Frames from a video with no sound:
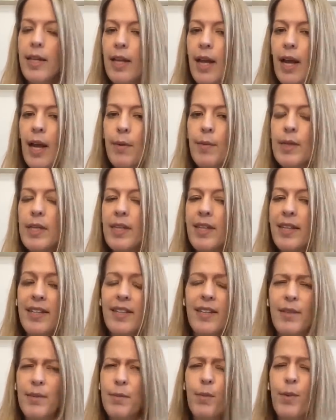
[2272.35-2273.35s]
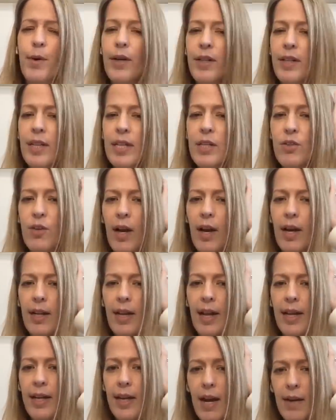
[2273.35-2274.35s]
I would weirdly try and
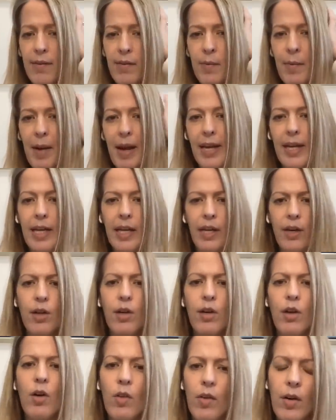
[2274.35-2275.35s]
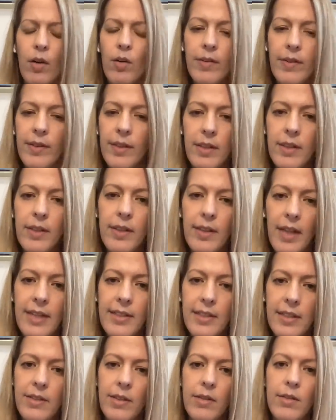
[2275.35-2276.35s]
like cover my ear, although that
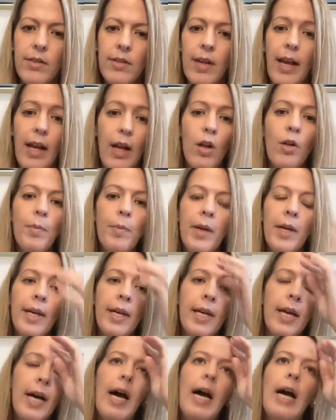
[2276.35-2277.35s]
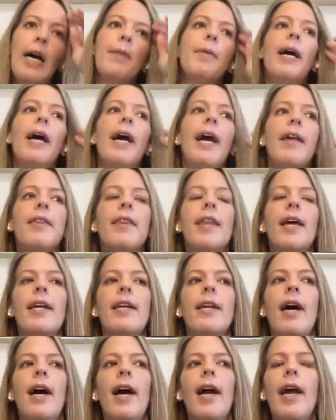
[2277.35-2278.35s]
doesn't help. Mm. And
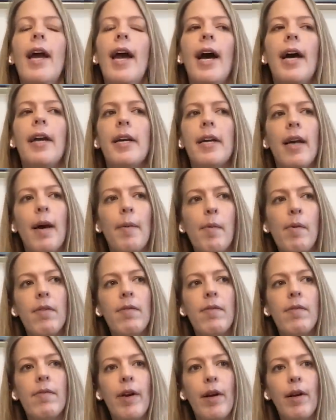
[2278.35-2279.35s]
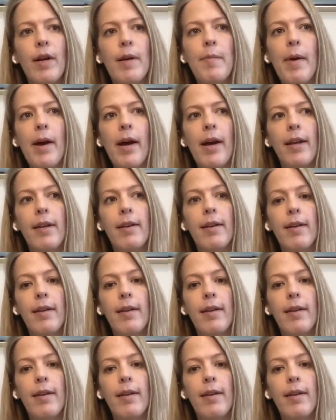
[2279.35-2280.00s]
then I had a couple of very bad